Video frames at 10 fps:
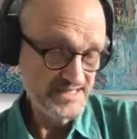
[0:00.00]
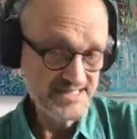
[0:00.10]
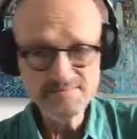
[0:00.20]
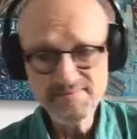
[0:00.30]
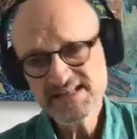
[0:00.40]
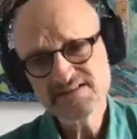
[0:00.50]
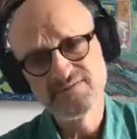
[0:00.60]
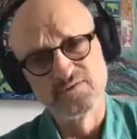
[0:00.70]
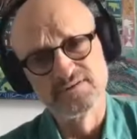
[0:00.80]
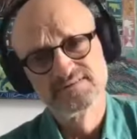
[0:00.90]
is a
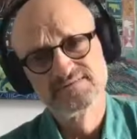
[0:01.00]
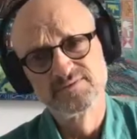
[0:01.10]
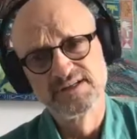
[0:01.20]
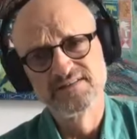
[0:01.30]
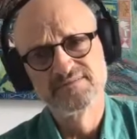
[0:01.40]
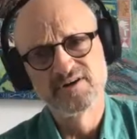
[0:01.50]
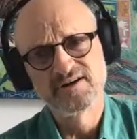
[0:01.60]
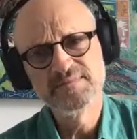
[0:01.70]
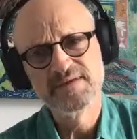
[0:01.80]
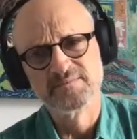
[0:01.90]
metaphor for really for
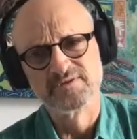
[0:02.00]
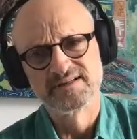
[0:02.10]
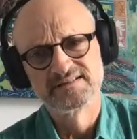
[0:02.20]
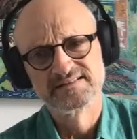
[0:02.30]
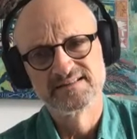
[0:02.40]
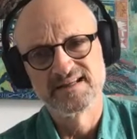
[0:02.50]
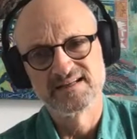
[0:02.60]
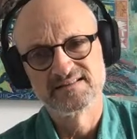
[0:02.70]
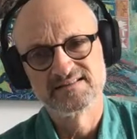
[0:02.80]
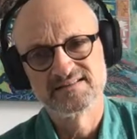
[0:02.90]
body memory
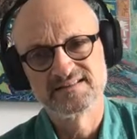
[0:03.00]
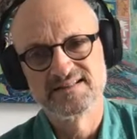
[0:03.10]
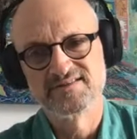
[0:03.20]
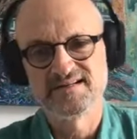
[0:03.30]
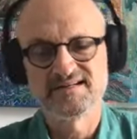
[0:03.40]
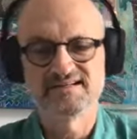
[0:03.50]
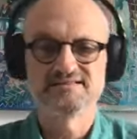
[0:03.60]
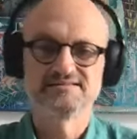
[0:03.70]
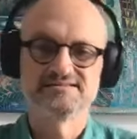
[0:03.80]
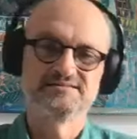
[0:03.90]
that there
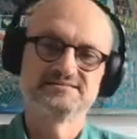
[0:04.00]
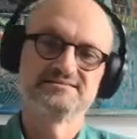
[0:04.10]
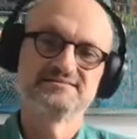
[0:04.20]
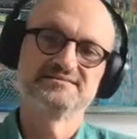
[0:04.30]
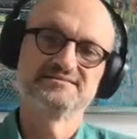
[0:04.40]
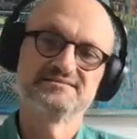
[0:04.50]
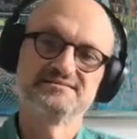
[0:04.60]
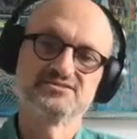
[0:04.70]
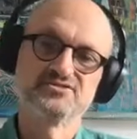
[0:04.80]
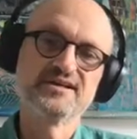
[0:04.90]
are
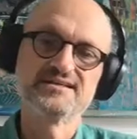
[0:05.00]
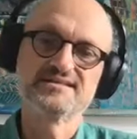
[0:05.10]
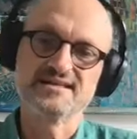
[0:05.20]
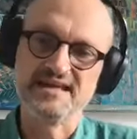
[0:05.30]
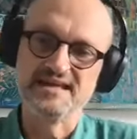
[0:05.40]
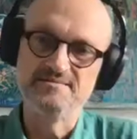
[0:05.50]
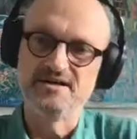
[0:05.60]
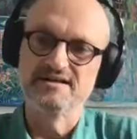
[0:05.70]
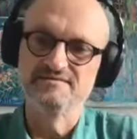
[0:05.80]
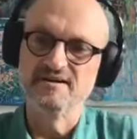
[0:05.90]
triggers in
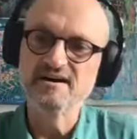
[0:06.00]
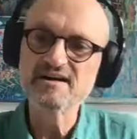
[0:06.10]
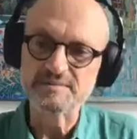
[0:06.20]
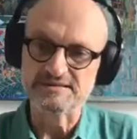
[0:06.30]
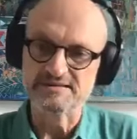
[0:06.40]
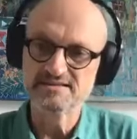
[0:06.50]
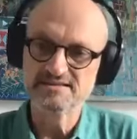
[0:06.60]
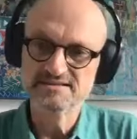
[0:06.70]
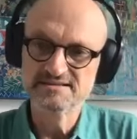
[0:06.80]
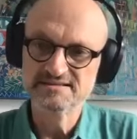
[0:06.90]
my environment
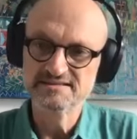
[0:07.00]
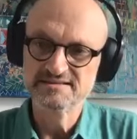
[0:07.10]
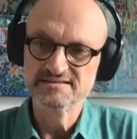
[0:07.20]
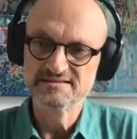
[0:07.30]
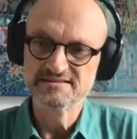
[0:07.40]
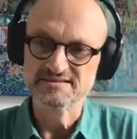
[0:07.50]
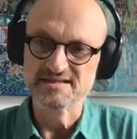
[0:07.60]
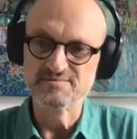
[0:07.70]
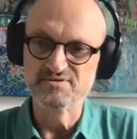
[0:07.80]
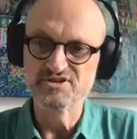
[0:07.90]

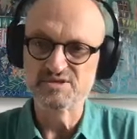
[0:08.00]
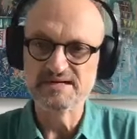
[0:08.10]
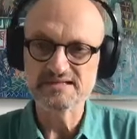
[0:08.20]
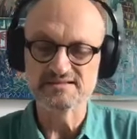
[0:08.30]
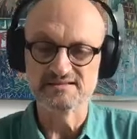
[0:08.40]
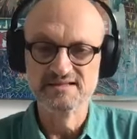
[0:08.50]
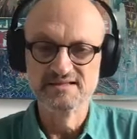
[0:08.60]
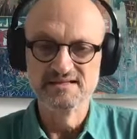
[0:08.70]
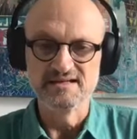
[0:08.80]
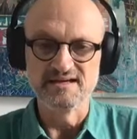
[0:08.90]
that push a button
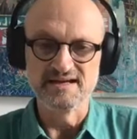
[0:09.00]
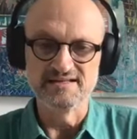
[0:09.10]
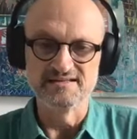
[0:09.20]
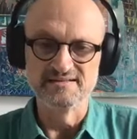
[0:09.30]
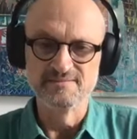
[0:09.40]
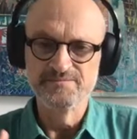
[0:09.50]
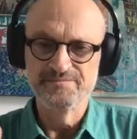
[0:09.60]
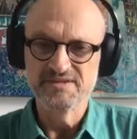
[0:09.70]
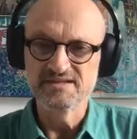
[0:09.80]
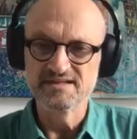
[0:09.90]
and
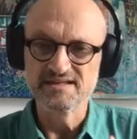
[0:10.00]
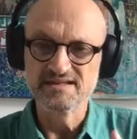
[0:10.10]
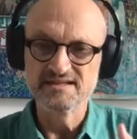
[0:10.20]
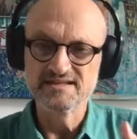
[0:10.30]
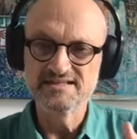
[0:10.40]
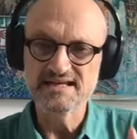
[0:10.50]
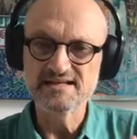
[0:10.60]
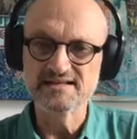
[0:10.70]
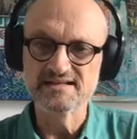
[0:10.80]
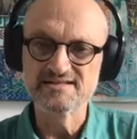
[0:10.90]

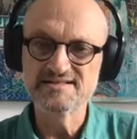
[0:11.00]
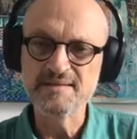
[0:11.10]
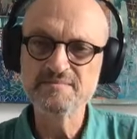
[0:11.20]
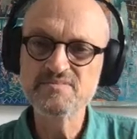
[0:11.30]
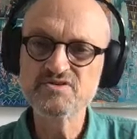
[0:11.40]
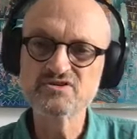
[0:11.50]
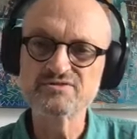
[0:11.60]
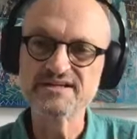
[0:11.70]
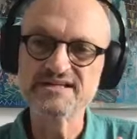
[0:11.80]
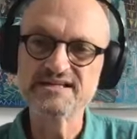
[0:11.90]
suddenly to some
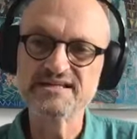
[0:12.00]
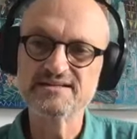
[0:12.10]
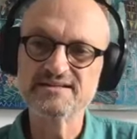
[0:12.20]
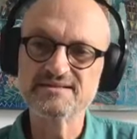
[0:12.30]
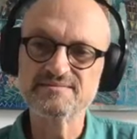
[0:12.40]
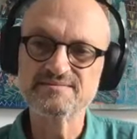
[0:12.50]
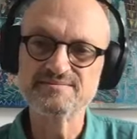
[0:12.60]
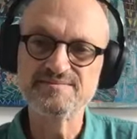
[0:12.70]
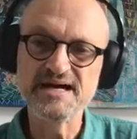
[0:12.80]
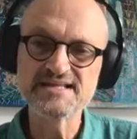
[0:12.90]
degree
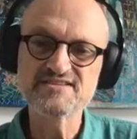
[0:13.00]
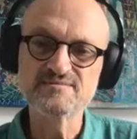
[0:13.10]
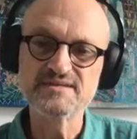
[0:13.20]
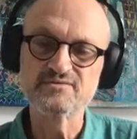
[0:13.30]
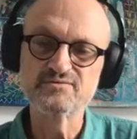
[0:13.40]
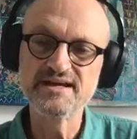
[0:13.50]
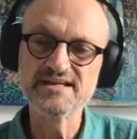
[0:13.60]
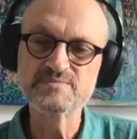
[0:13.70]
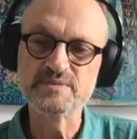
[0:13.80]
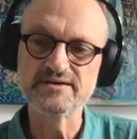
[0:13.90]
parts of me are
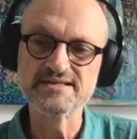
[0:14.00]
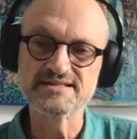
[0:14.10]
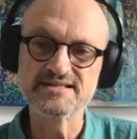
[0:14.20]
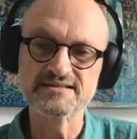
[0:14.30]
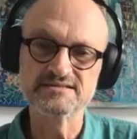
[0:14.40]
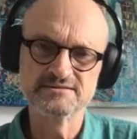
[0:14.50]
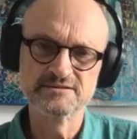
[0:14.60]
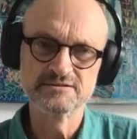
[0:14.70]
re-experiencing